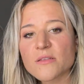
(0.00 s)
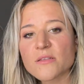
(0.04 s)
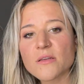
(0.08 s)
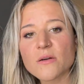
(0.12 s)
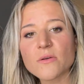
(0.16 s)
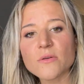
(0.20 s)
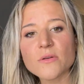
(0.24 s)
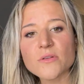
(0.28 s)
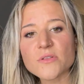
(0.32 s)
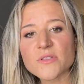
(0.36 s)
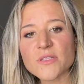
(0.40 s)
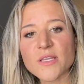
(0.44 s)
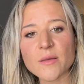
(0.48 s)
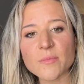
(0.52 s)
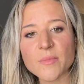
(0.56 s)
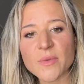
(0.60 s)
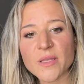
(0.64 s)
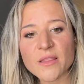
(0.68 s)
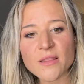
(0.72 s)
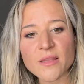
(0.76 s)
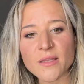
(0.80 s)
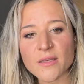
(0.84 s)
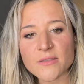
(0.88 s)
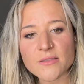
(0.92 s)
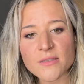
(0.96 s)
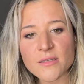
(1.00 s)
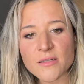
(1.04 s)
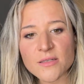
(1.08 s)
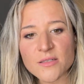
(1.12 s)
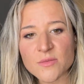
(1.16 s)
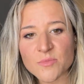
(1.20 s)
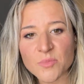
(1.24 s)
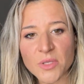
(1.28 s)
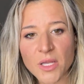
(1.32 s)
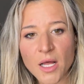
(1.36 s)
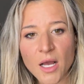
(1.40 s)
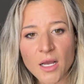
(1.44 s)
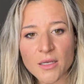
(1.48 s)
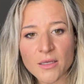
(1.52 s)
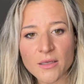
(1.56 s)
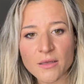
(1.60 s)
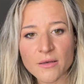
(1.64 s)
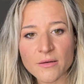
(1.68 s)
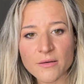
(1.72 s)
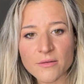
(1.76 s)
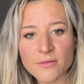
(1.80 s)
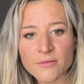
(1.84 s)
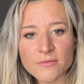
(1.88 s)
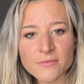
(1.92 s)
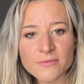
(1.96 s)
know when you say mean things, I just block
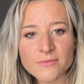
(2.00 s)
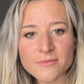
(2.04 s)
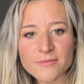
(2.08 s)
you.